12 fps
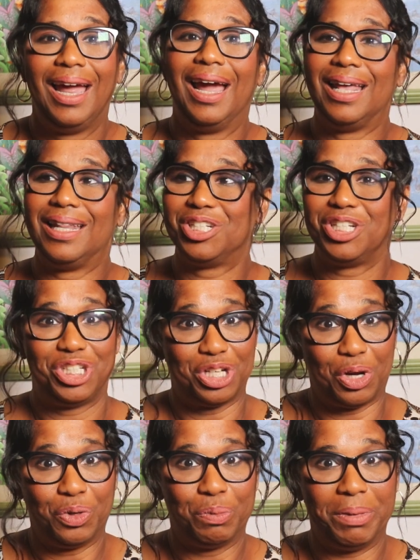And then she
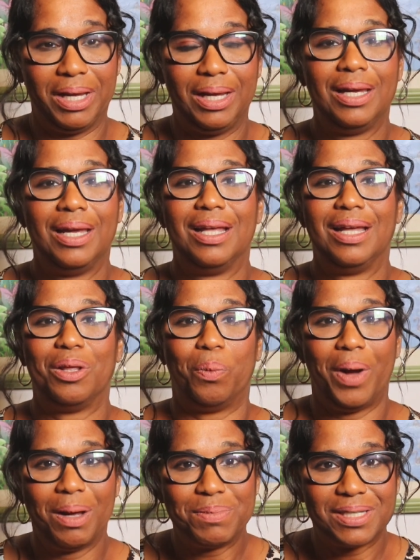showed me the
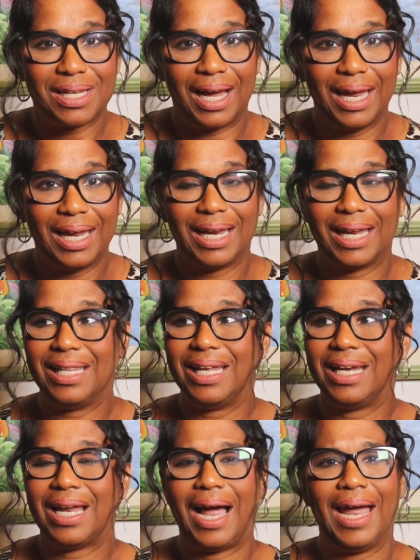website. And
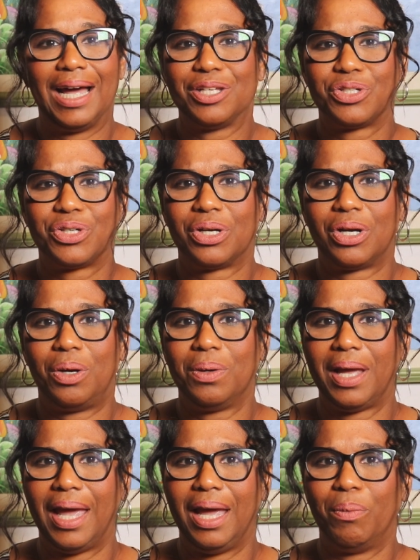then I asked her,
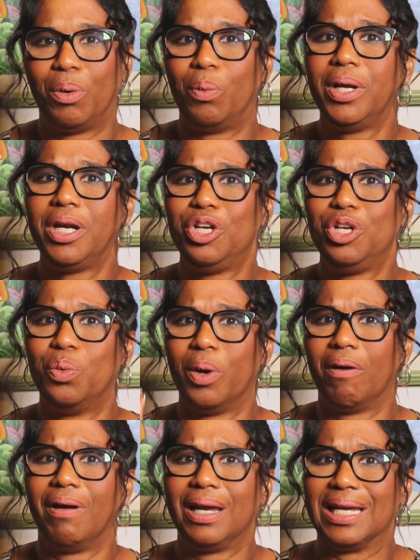okay, well, what are you
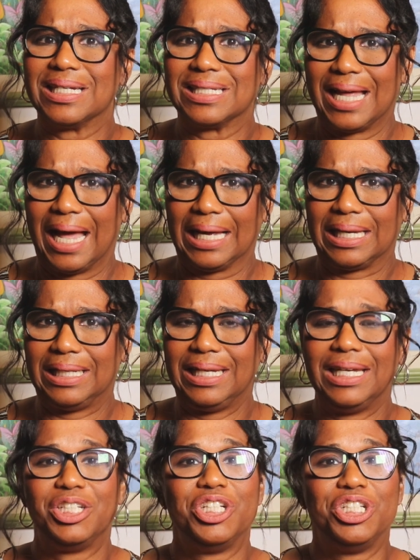wearing
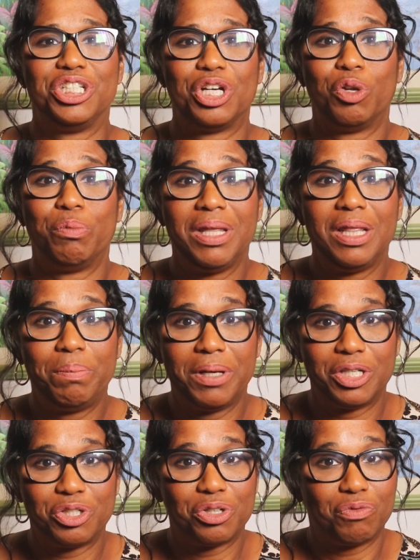exactly? And she showed me the
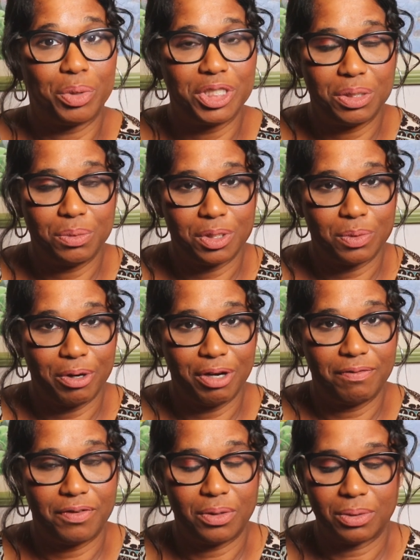picture of what she was
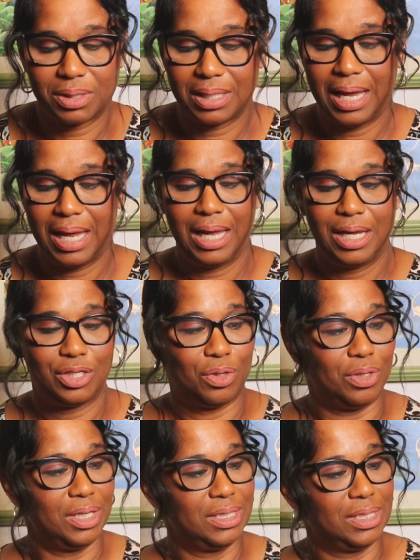wearing, folks. So
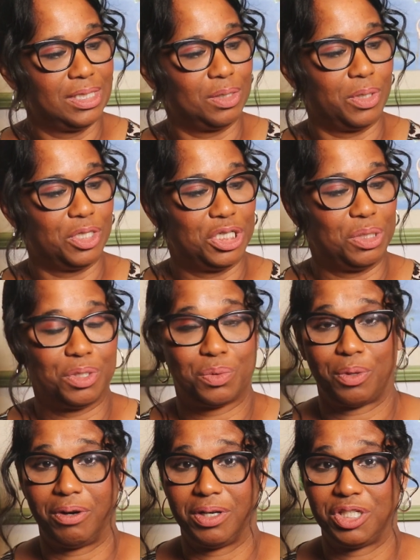this is what she
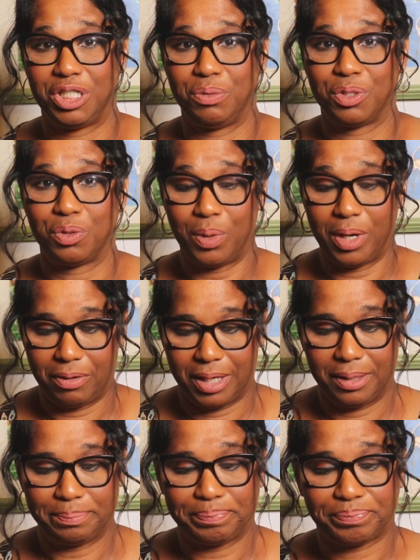was wearing. She was
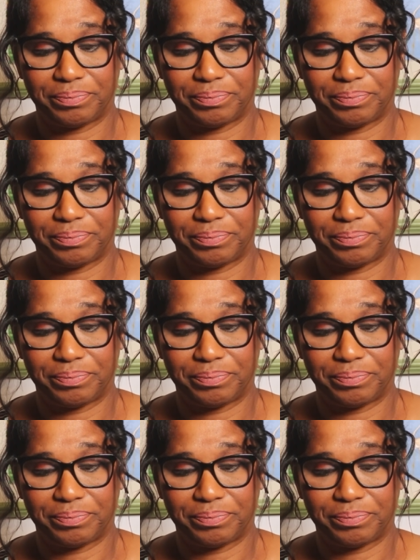wearing